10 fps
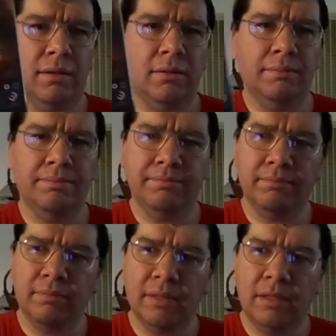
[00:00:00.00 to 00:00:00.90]
You
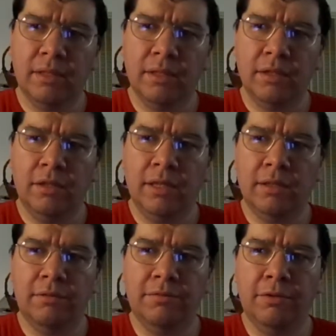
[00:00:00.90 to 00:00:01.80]

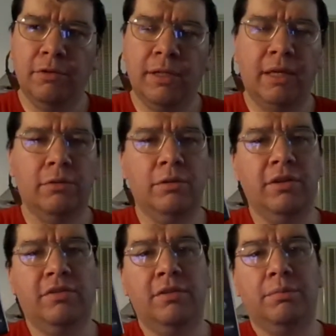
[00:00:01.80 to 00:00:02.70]
got photo
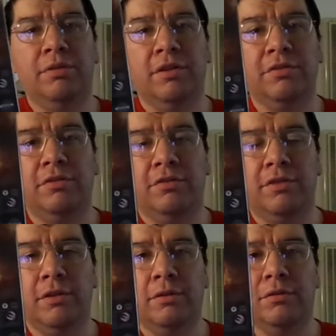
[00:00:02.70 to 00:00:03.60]
galleries and production
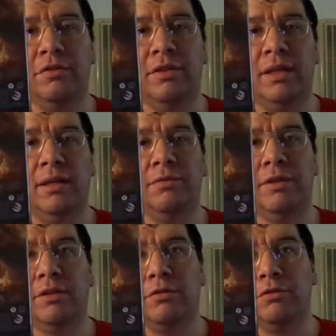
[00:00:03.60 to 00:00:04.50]
stills, and a
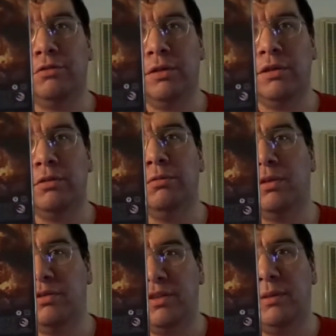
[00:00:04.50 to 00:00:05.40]
theatrical trailer
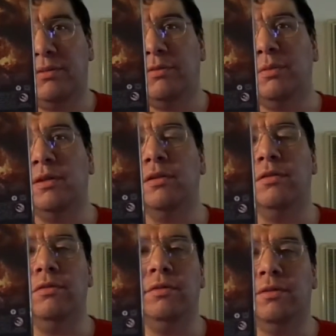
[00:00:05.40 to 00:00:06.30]
with a TV spot
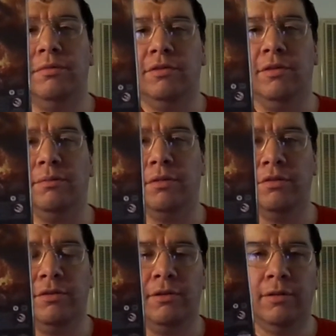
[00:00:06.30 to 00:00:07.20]
included. So
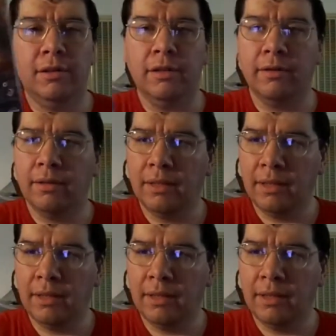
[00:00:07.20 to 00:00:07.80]
it's all in there.